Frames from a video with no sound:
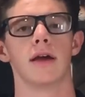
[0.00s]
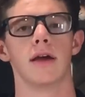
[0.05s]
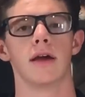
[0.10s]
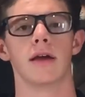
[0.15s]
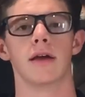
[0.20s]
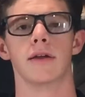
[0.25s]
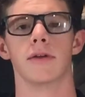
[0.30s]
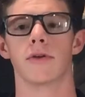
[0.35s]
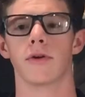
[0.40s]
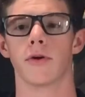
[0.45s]

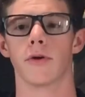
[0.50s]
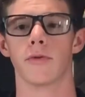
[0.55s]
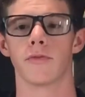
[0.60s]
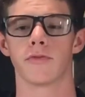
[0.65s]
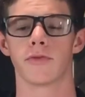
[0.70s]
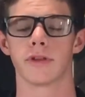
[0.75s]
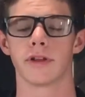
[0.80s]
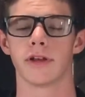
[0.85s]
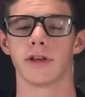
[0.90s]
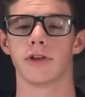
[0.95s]
and
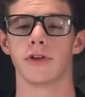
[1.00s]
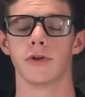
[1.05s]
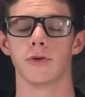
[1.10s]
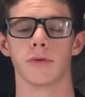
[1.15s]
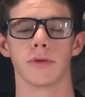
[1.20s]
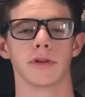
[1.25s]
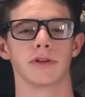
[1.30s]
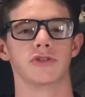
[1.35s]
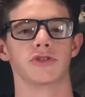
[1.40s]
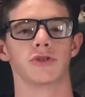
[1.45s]
hopefully you
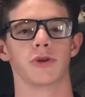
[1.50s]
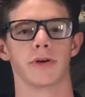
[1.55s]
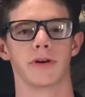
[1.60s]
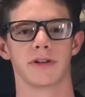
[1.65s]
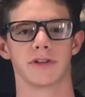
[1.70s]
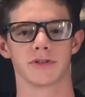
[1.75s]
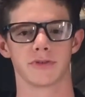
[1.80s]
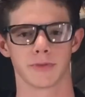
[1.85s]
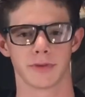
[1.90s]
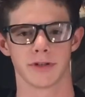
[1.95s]
will enjoy it
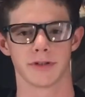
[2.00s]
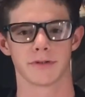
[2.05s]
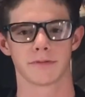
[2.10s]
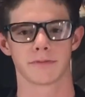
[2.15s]
as well.